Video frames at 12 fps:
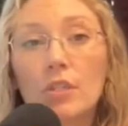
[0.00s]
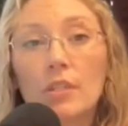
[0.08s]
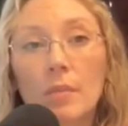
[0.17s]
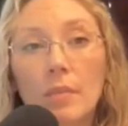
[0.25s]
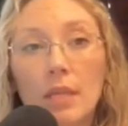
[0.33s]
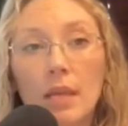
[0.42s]
are
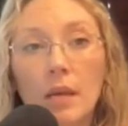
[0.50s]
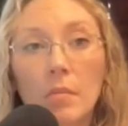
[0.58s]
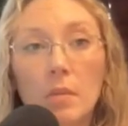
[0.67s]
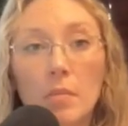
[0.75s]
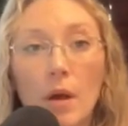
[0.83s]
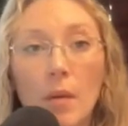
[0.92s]
something that can
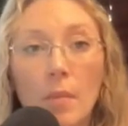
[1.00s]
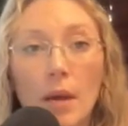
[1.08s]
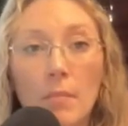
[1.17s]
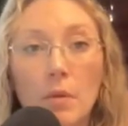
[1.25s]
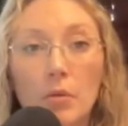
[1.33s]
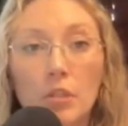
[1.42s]
be brought by
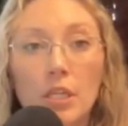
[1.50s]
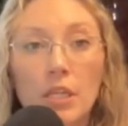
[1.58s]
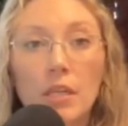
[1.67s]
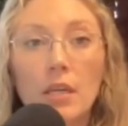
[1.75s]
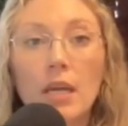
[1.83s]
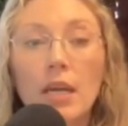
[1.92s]
motion,